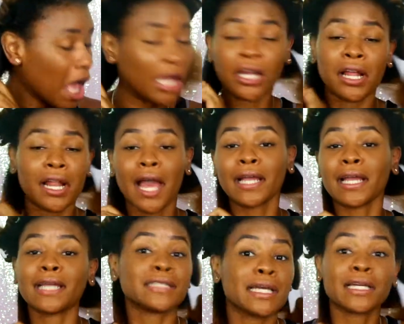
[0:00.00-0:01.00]
Girl, I
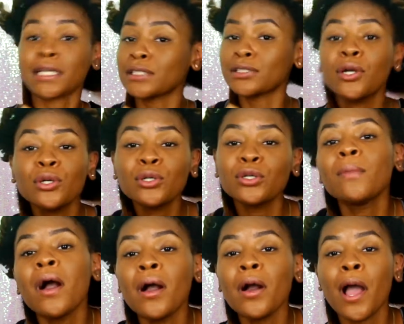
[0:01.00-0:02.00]
can't take it no
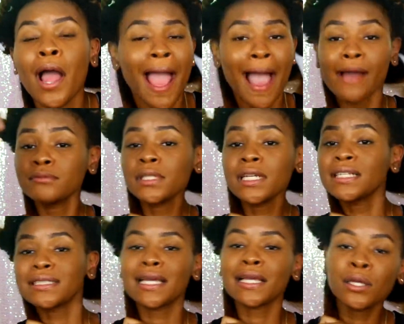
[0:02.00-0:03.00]
more. I'm
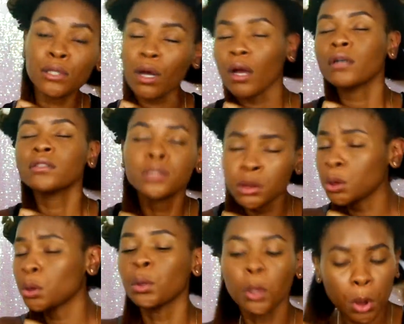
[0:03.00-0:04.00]
missing
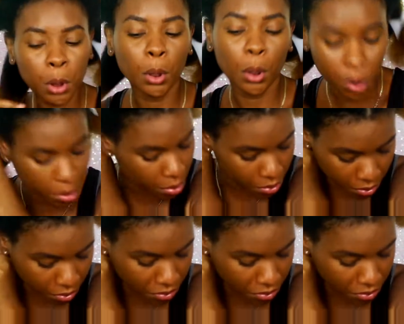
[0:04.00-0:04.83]
you.